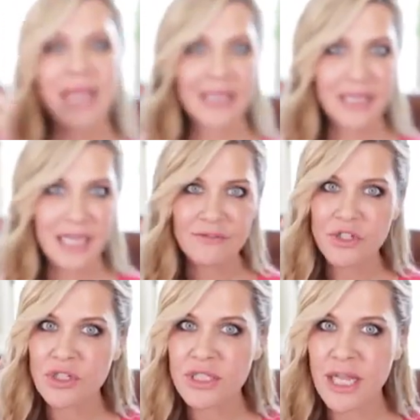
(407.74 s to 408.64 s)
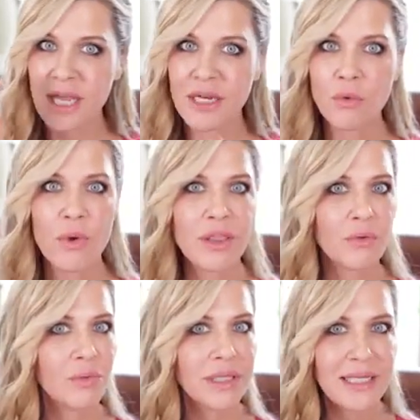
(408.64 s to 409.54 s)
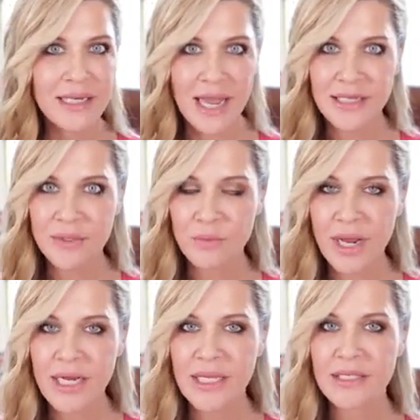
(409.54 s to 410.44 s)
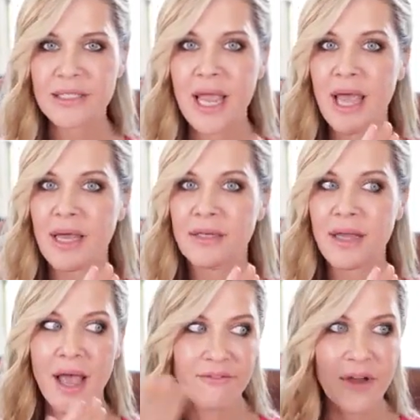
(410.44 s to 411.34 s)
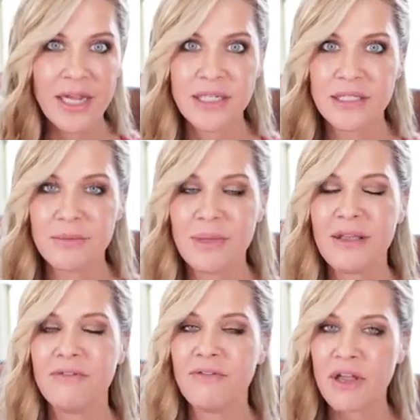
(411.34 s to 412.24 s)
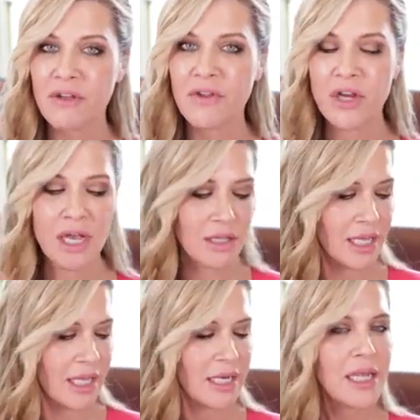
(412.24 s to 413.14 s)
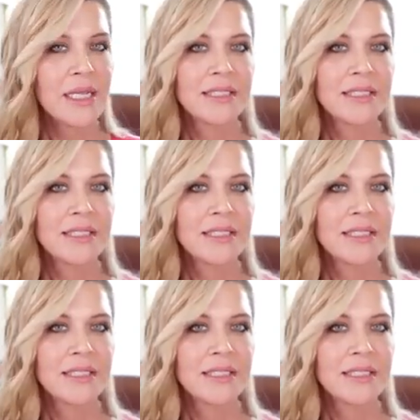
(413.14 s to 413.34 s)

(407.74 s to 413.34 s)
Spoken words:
It leaves your skin with a really nice radiance and I find it to be very, very elegant.